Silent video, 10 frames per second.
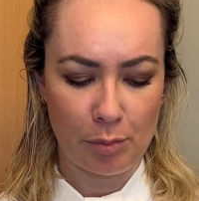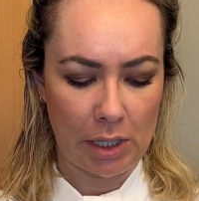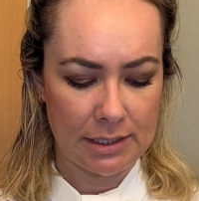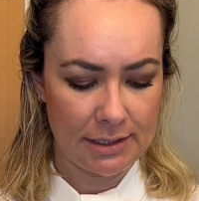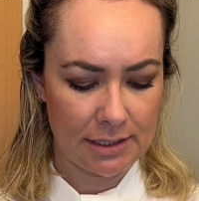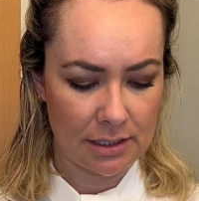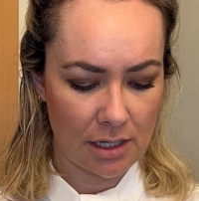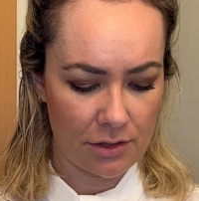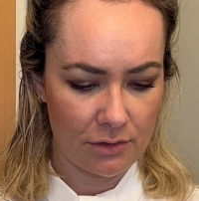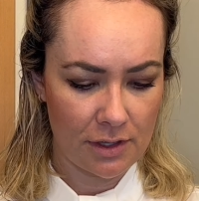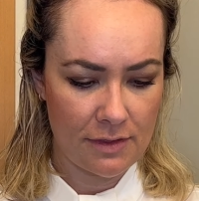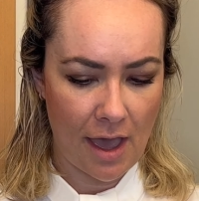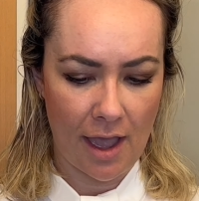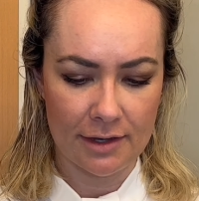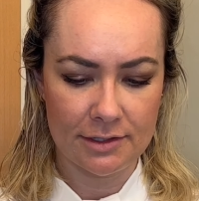but other than
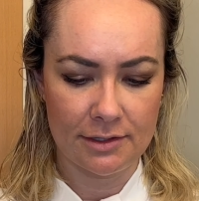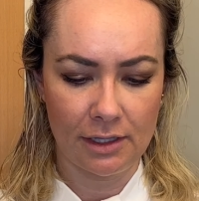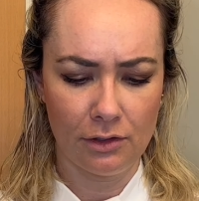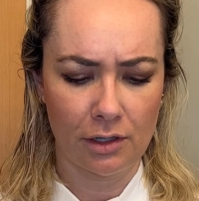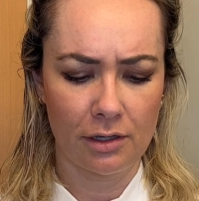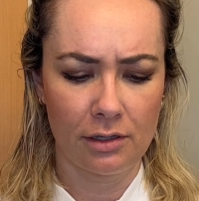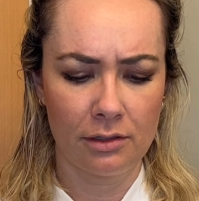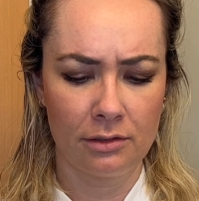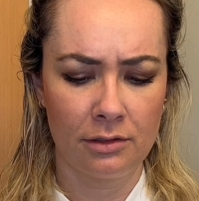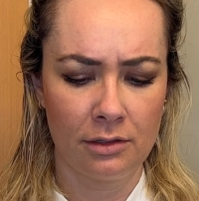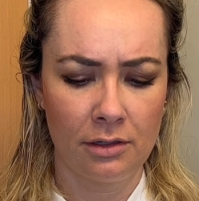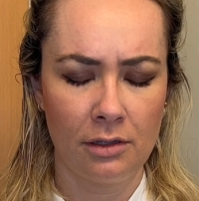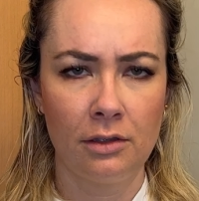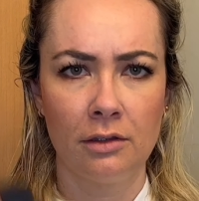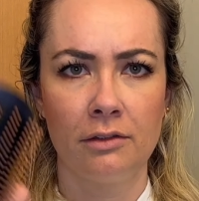that, they look
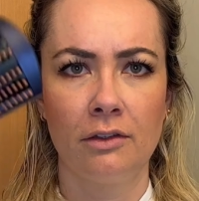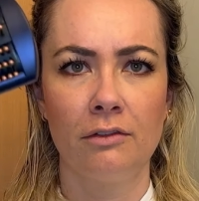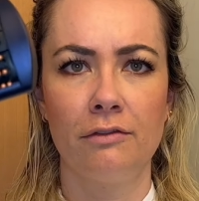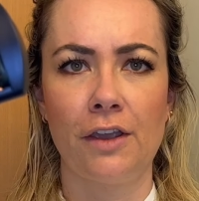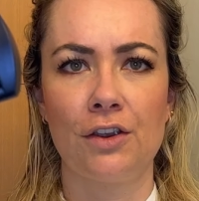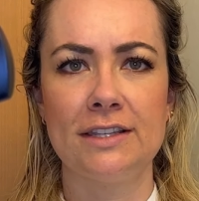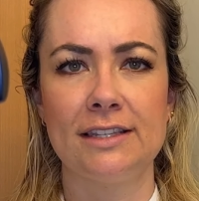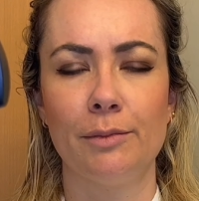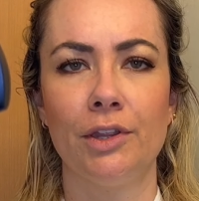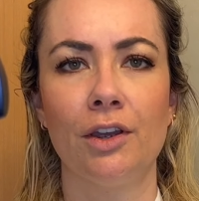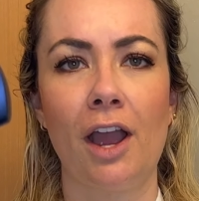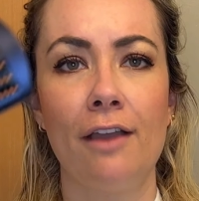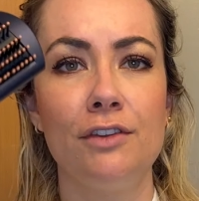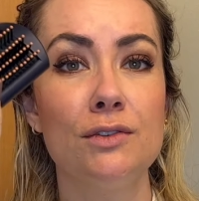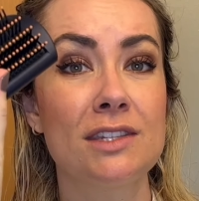very similar.
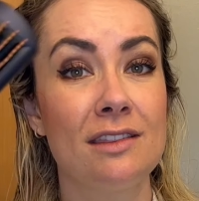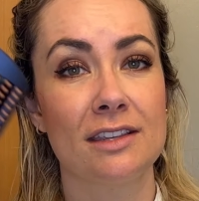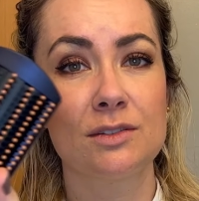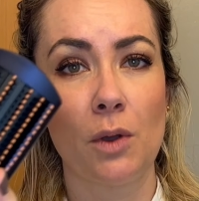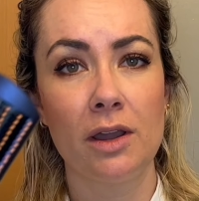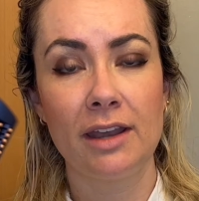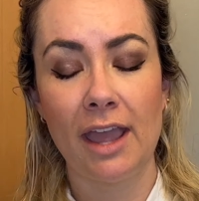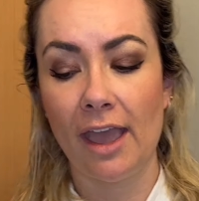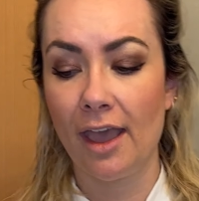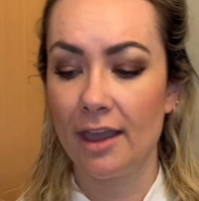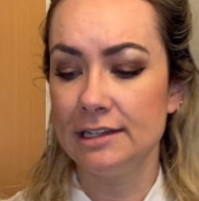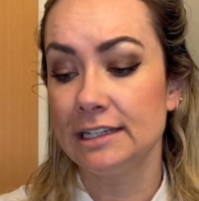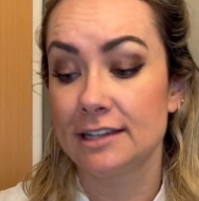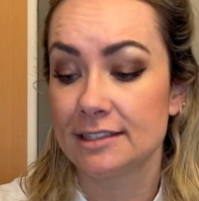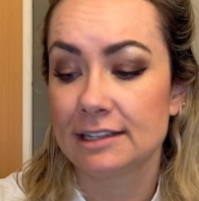I've used this one and it
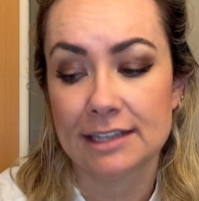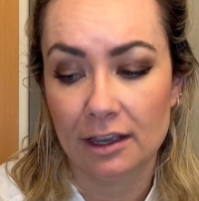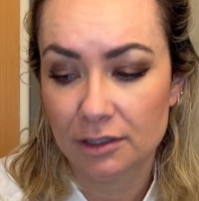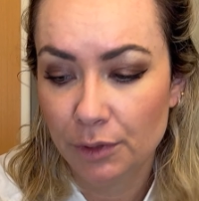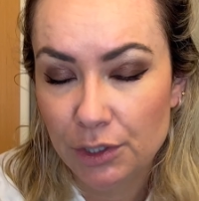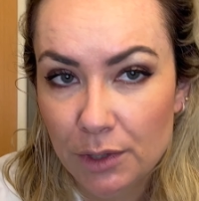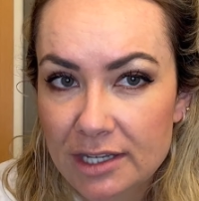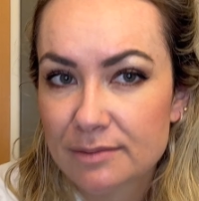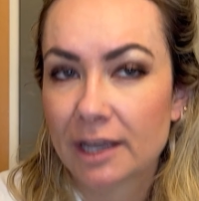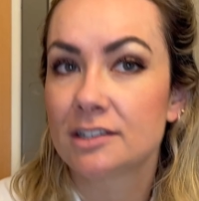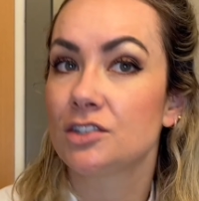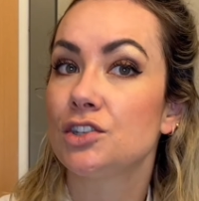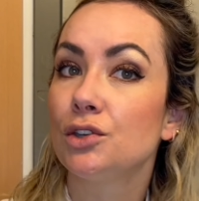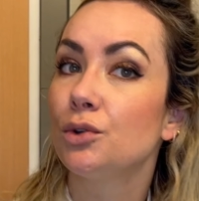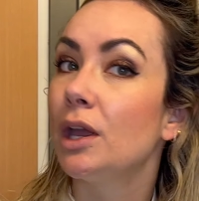does exactly what you would expect it
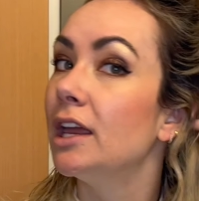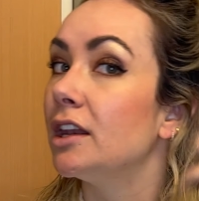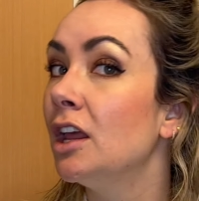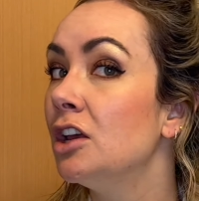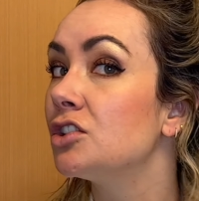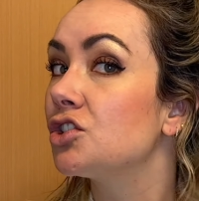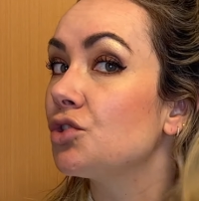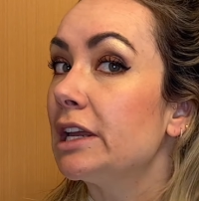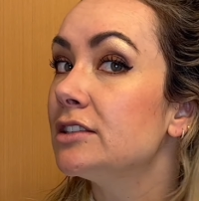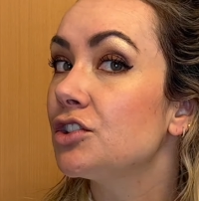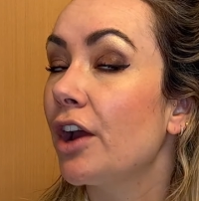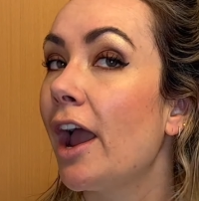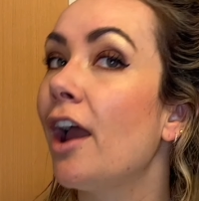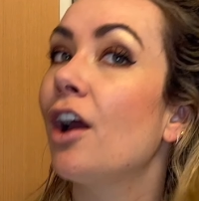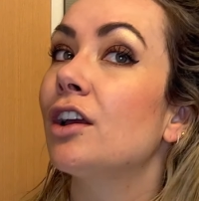to. It straightens your
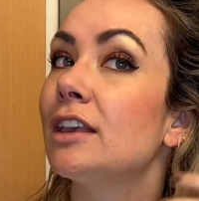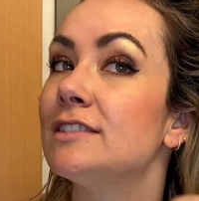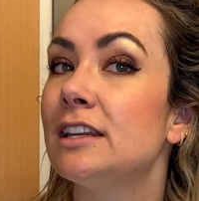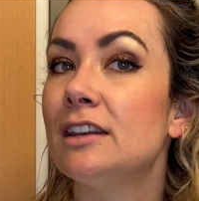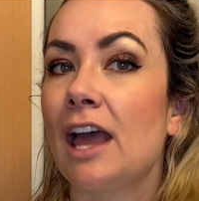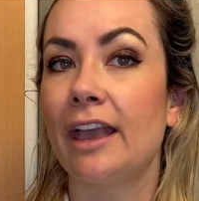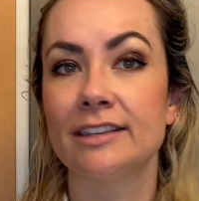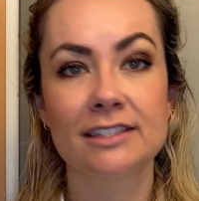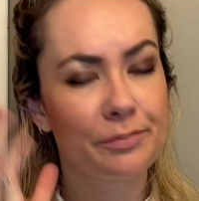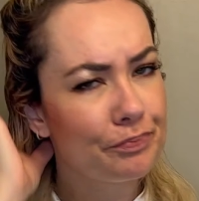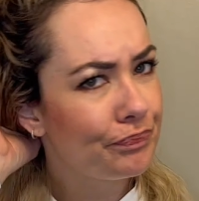hair, gives it a nice